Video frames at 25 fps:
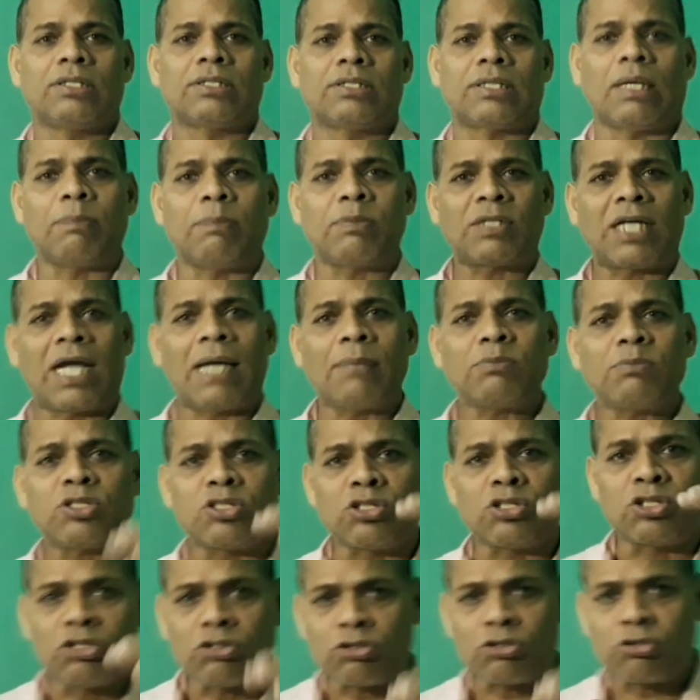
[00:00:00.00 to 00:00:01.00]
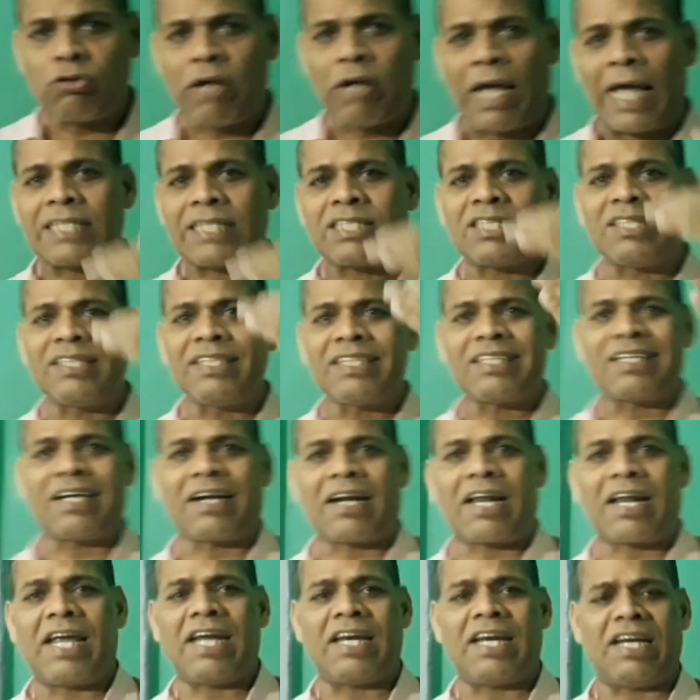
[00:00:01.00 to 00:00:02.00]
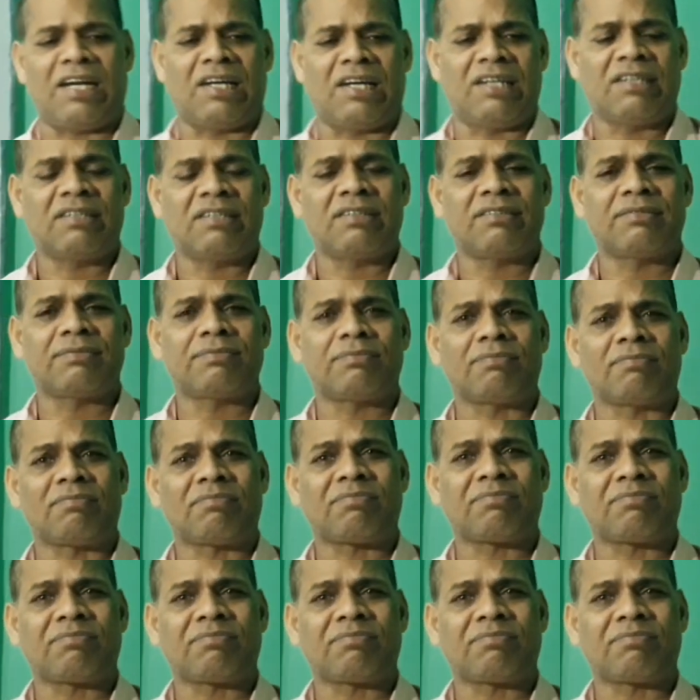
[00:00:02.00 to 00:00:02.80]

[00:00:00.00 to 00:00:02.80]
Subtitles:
Sometimes due to acidic rain,